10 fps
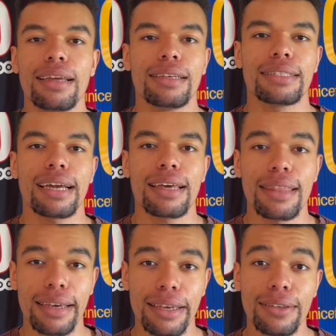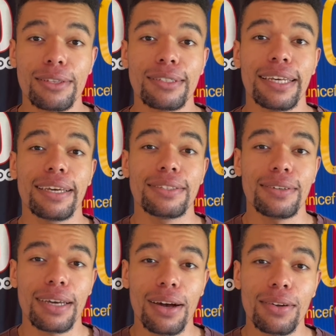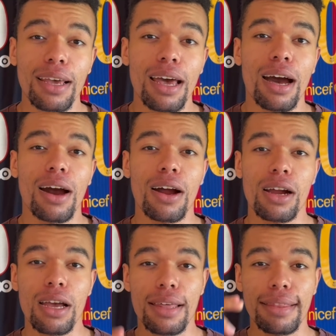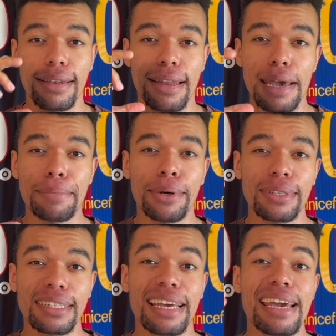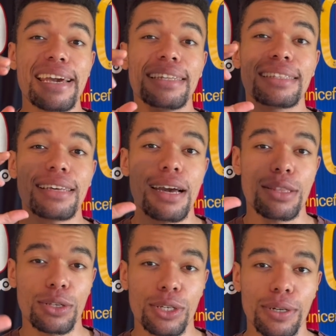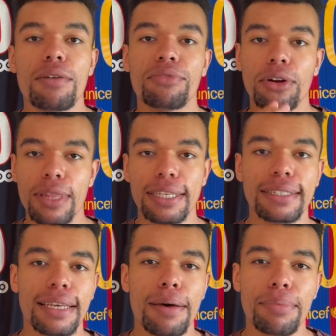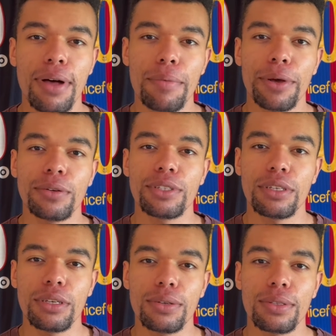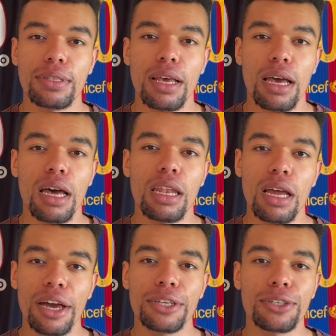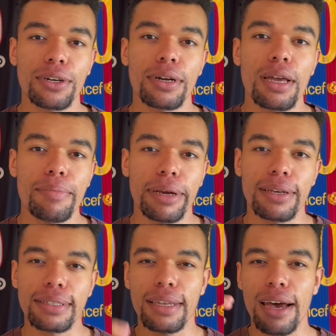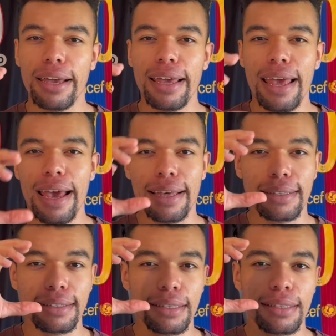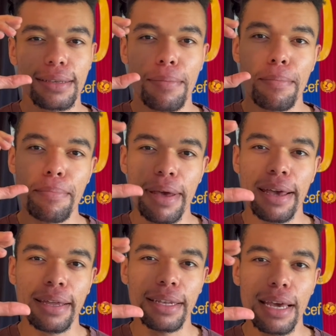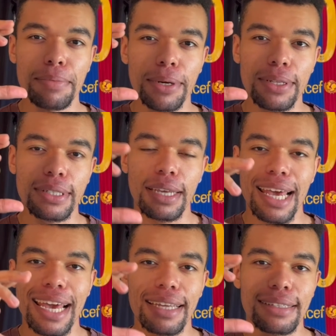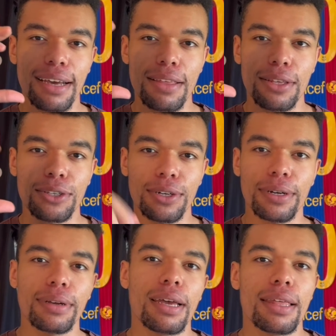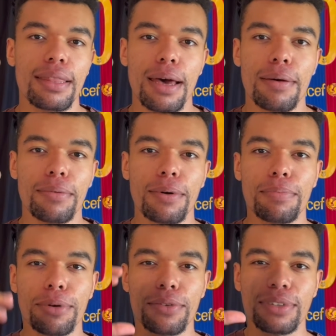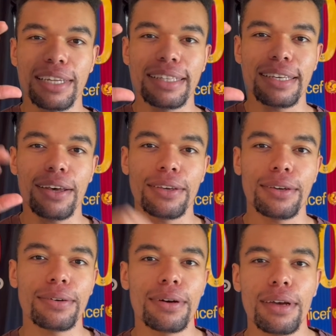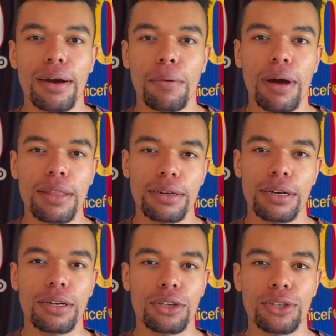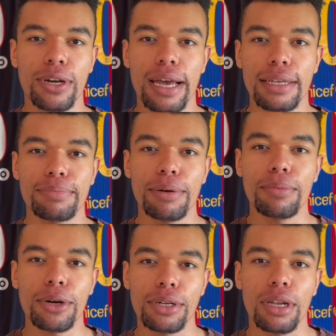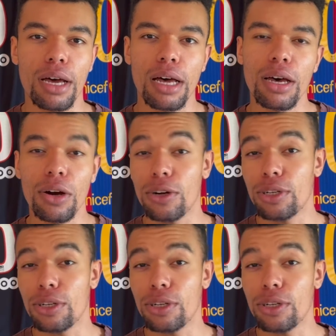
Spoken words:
The second thing you should take into account are the labels inside the shirt. For this example, I'm going to use a Nike shirt because Nike has some big labels inside the shirt that will perfectly tell you whether the shirt has been worn a lot or